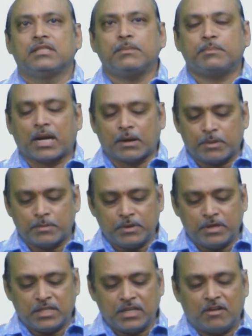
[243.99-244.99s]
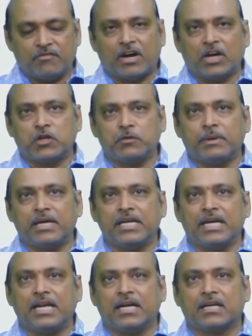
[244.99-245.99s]
probability of occupying
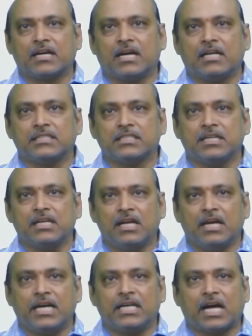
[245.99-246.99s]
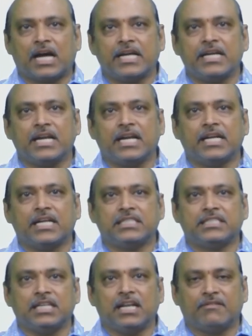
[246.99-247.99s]
electrons at higher
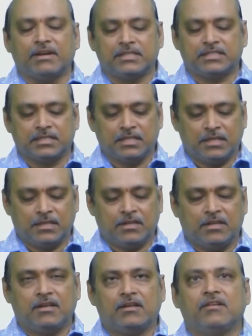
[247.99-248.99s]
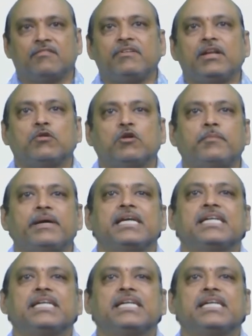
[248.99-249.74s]
energy levels will obey a